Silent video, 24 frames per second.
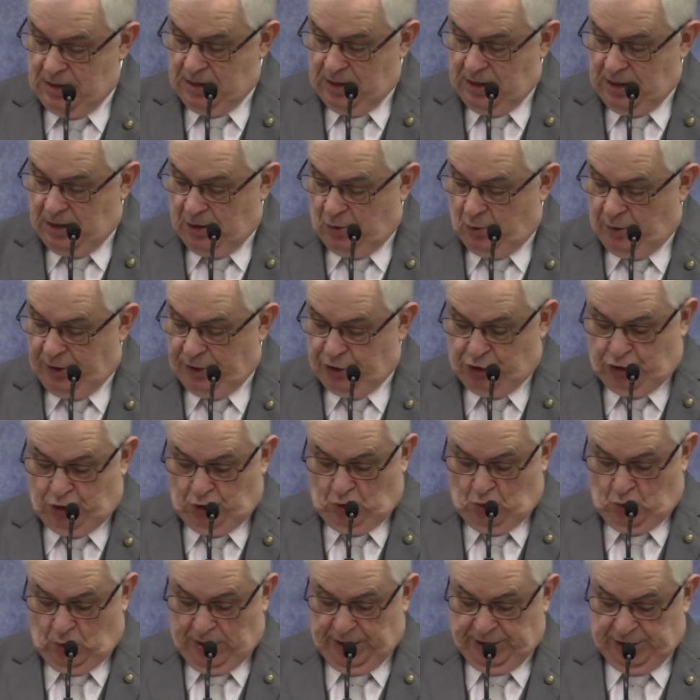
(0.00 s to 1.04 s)
In which you
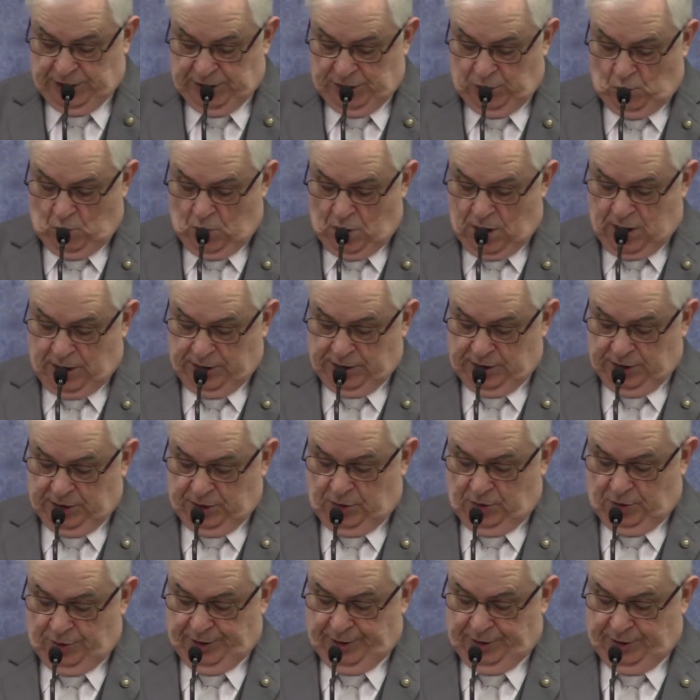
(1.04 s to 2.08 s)
once walked
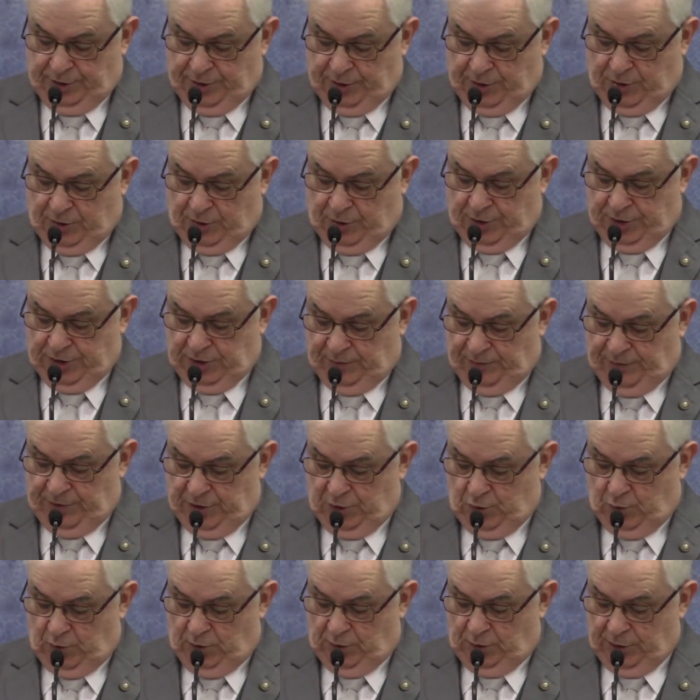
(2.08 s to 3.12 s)
according to the course of
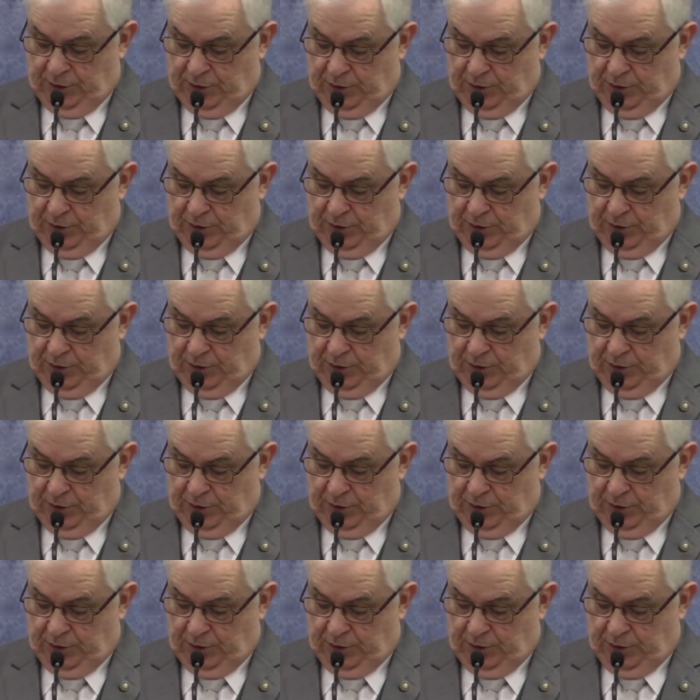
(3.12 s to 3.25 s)
this world,